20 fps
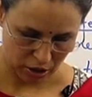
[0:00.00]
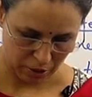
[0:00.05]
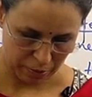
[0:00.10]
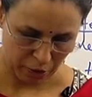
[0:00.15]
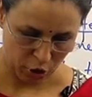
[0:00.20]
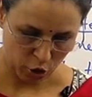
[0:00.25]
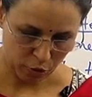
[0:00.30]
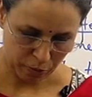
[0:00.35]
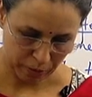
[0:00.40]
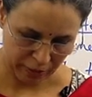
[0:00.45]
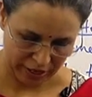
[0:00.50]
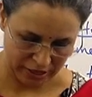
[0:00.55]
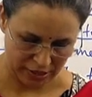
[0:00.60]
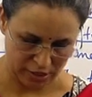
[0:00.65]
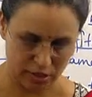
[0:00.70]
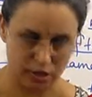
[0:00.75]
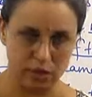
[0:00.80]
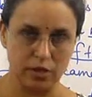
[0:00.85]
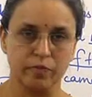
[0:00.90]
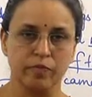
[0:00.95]
about
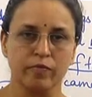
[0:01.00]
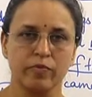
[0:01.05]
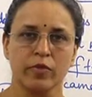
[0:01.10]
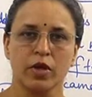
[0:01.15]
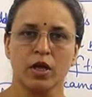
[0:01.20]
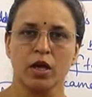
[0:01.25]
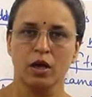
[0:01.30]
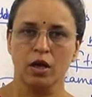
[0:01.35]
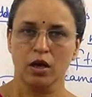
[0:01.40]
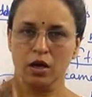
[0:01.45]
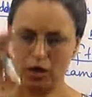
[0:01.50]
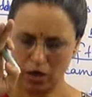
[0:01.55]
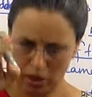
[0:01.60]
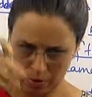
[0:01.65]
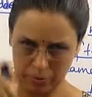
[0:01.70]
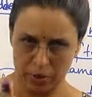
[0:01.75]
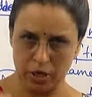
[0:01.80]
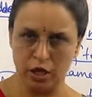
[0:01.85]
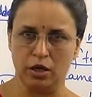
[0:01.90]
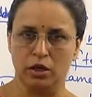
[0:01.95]
place.
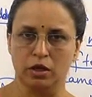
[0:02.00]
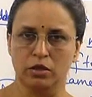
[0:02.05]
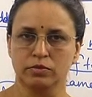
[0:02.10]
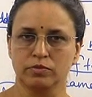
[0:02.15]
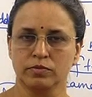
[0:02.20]
Come here.